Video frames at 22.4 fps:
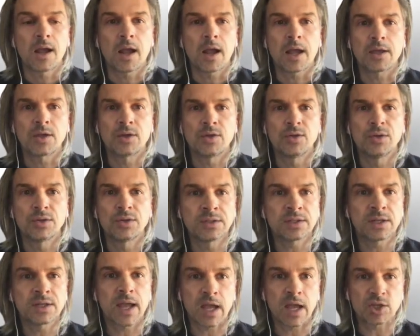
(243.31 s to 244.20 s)
I
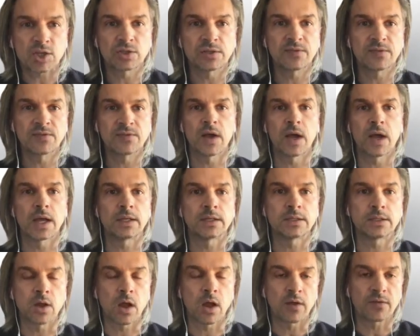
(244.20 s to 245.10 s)
couldn't actually find
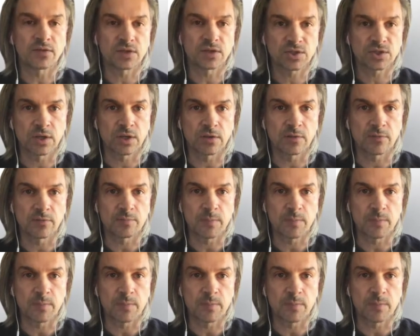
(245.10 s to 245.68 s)
an off-the-shelf